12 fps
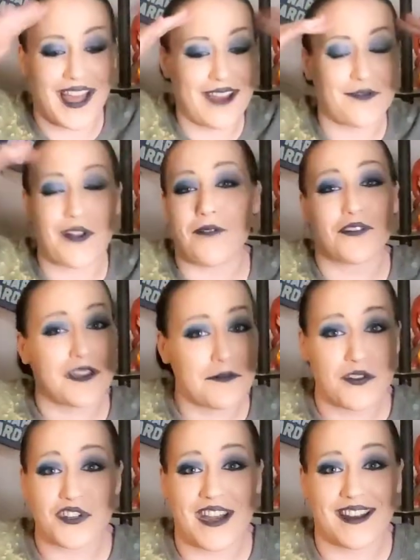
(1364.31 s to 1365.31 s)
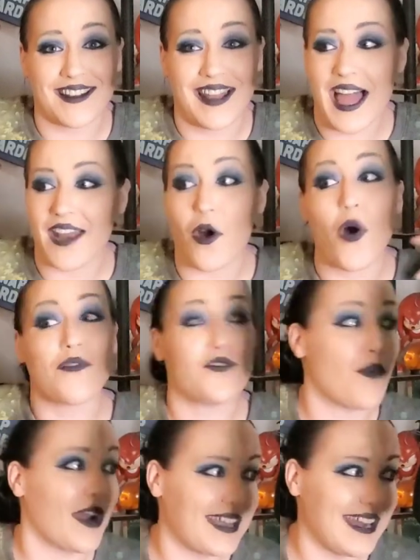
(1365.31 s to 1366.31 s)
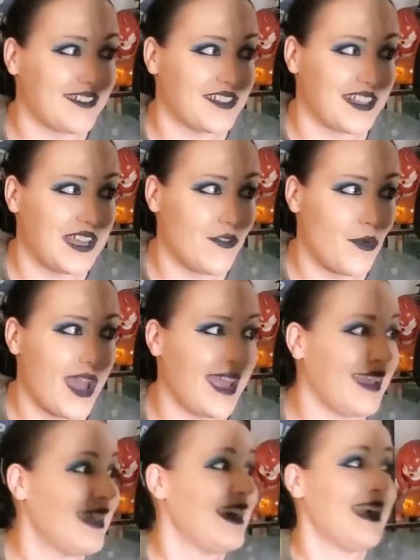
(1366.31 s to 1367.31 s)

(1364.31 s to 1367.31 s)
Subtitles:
I really appreciate it a lot. Oh, if you want to get into the giveaway,